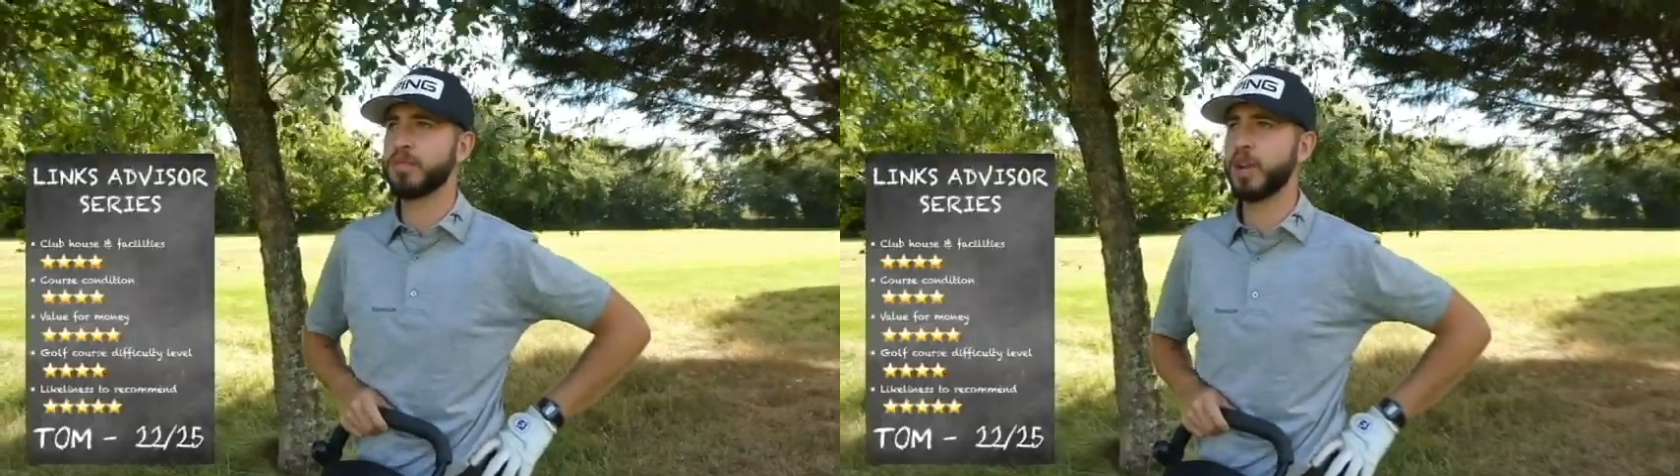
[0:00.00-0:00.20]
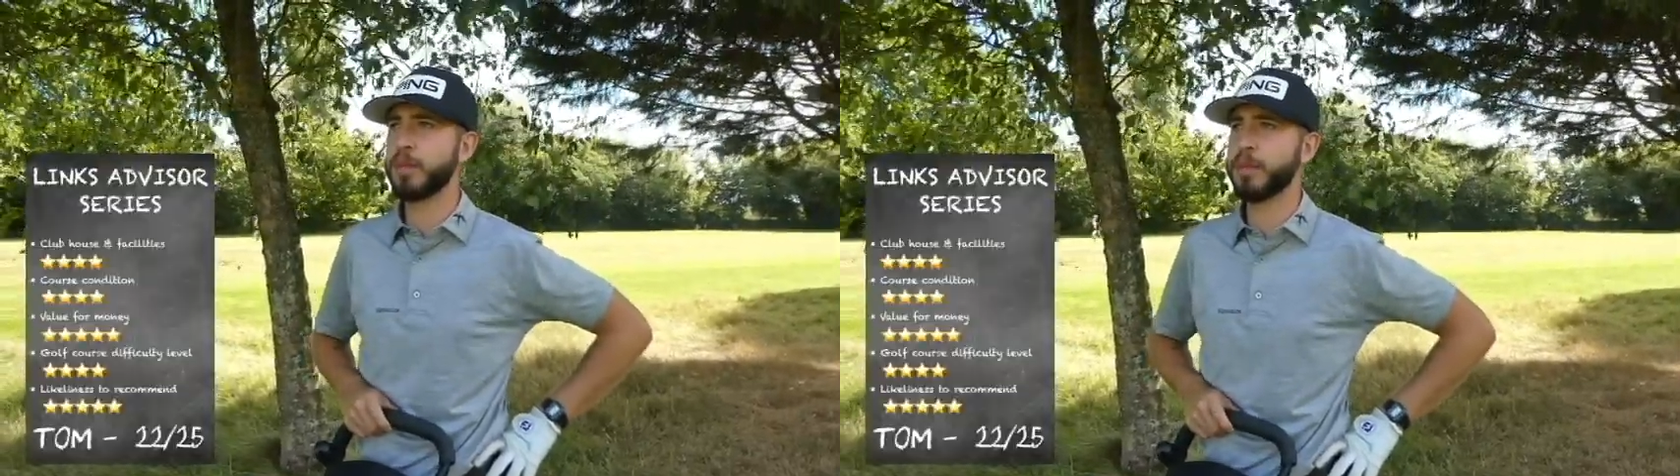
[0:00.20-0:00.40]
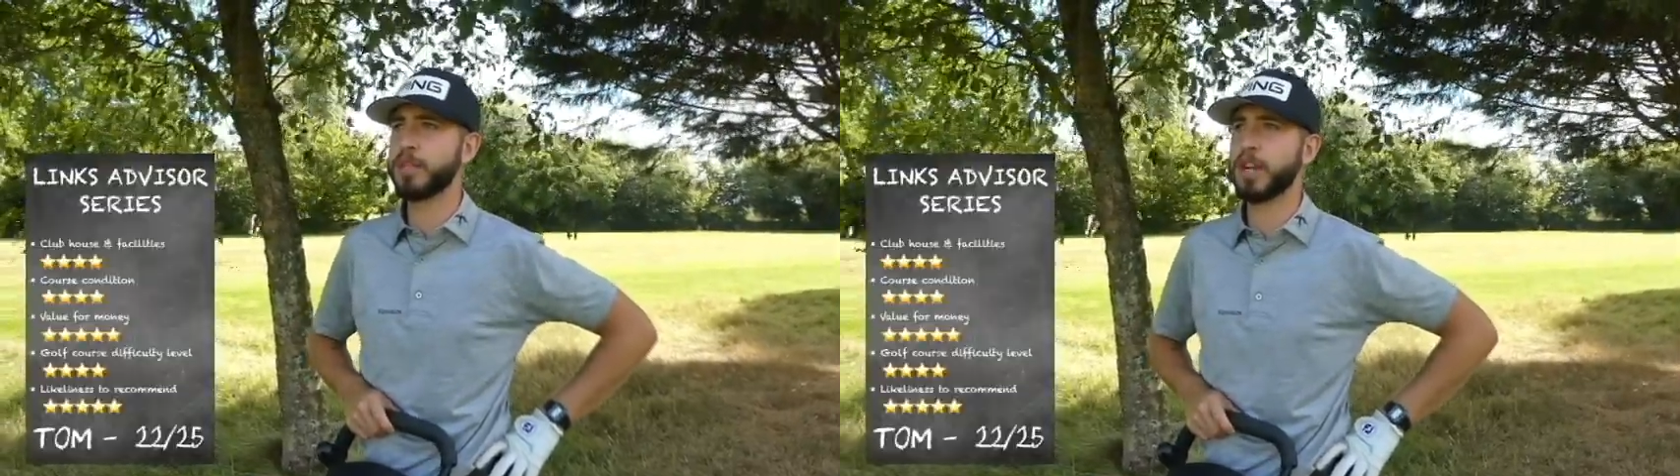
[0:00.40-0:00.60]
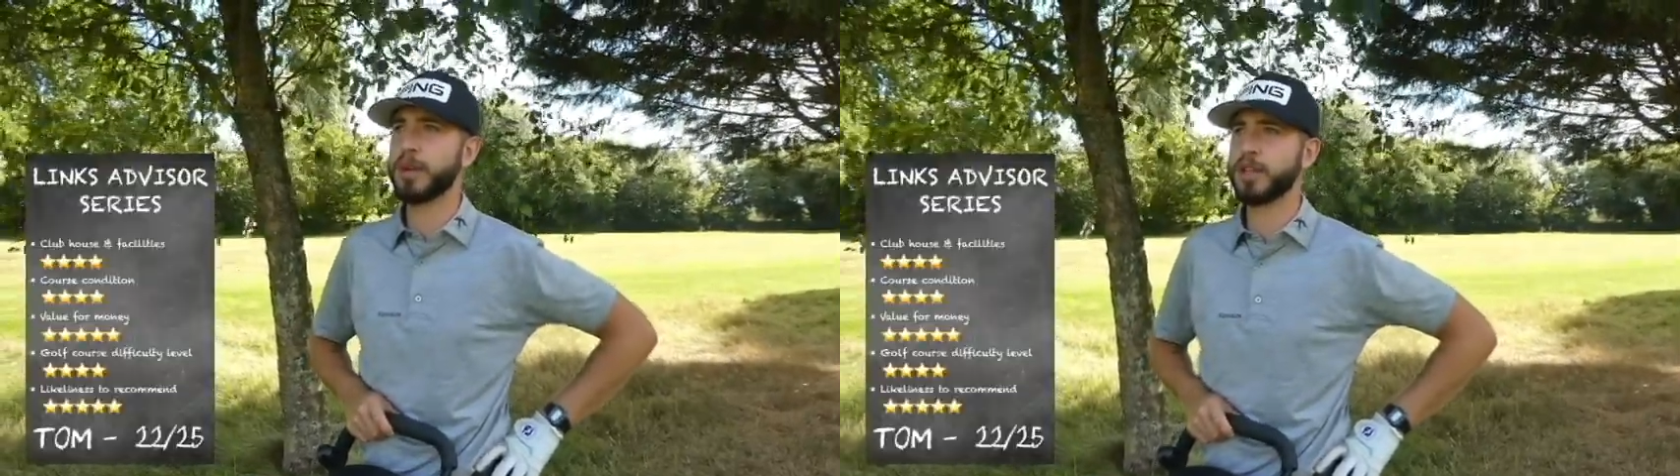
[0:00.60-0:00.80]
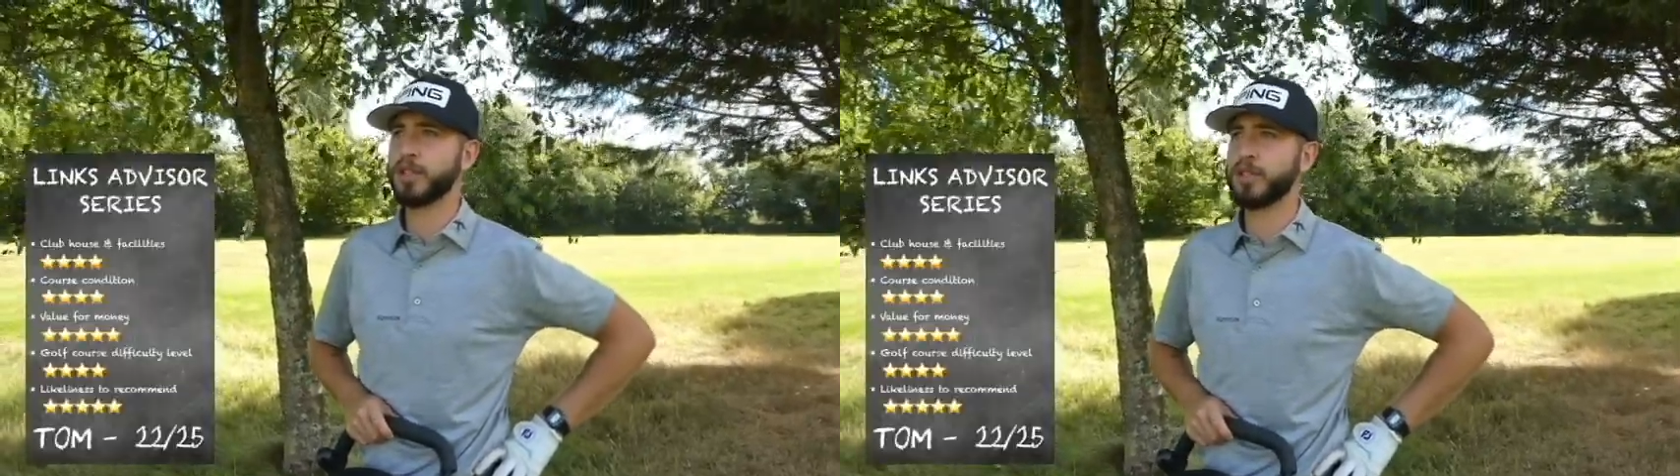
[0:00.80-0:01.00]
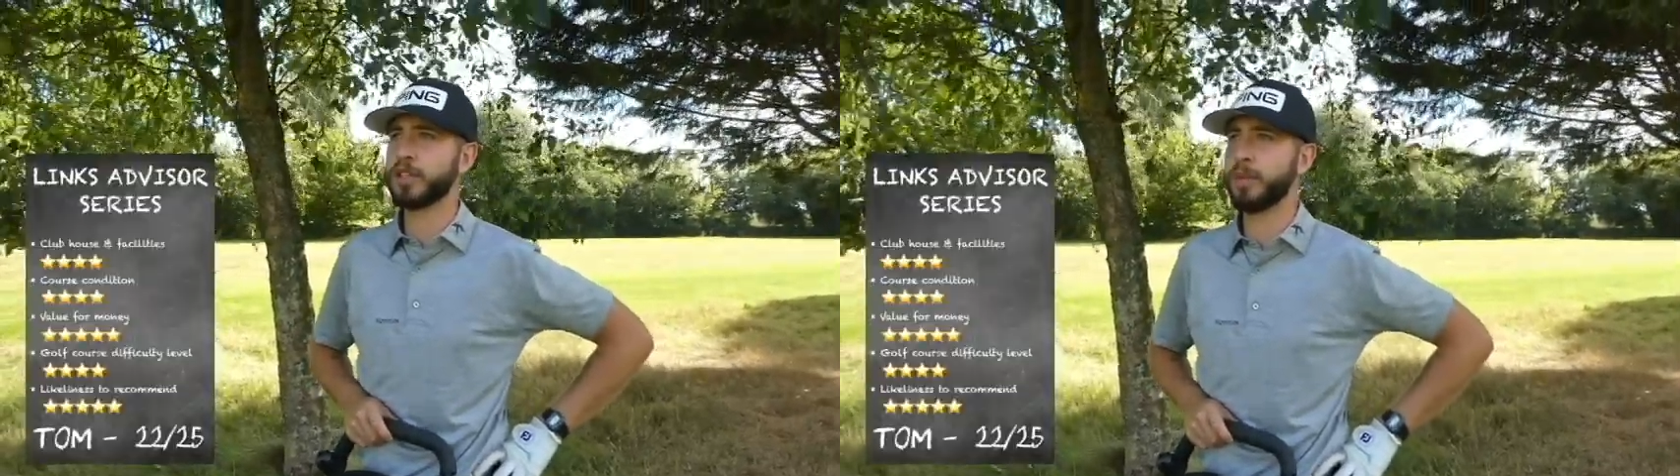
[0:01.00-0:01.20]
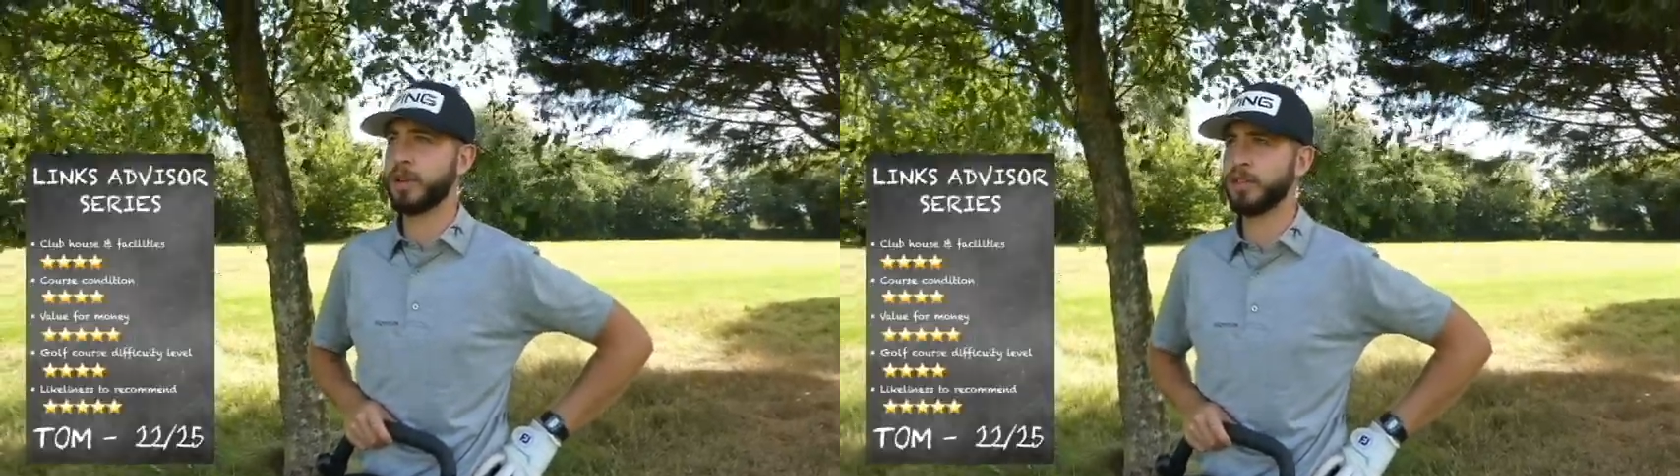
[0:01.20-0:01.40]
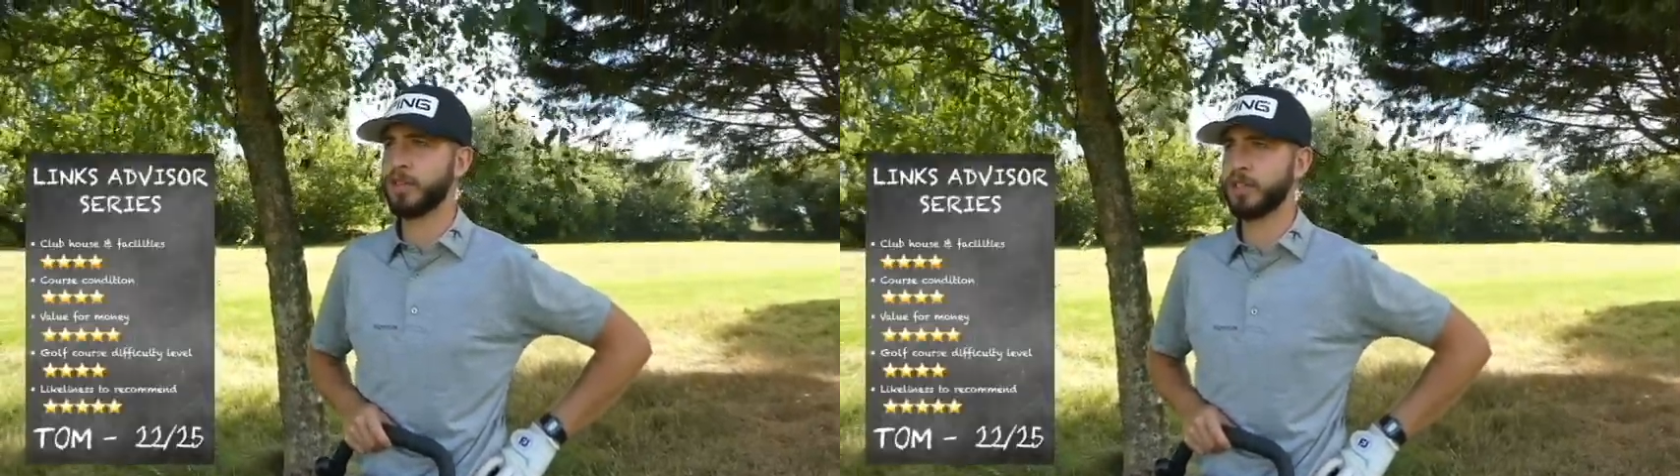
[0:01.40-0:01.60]
maybe sub
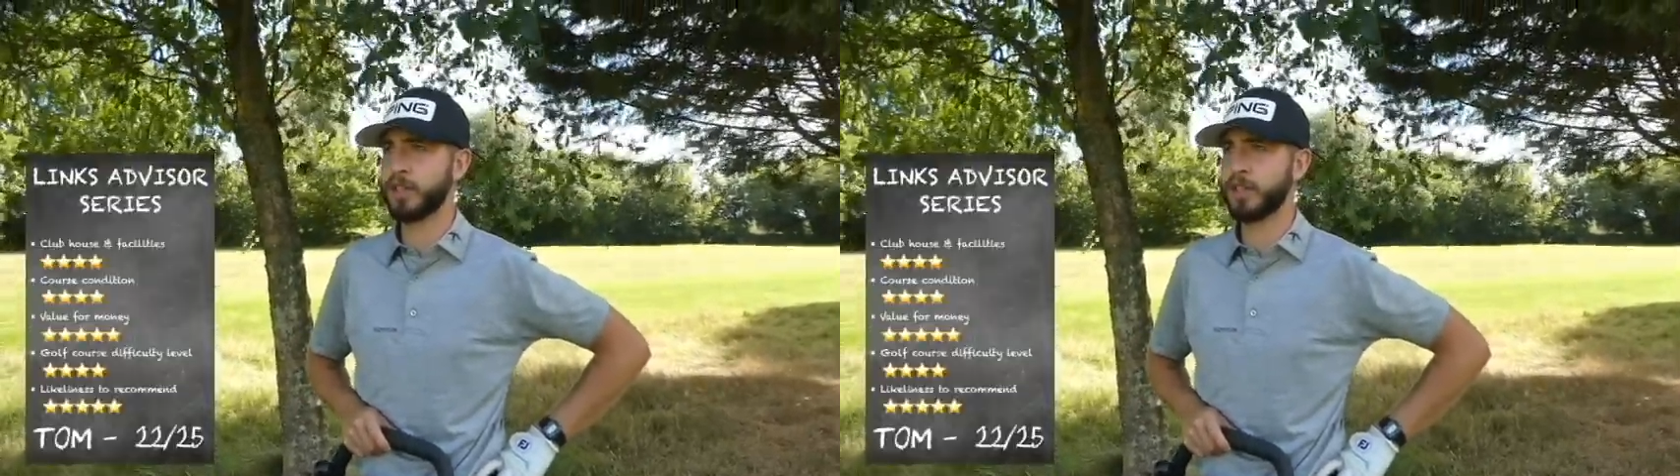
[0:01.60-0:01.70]
100,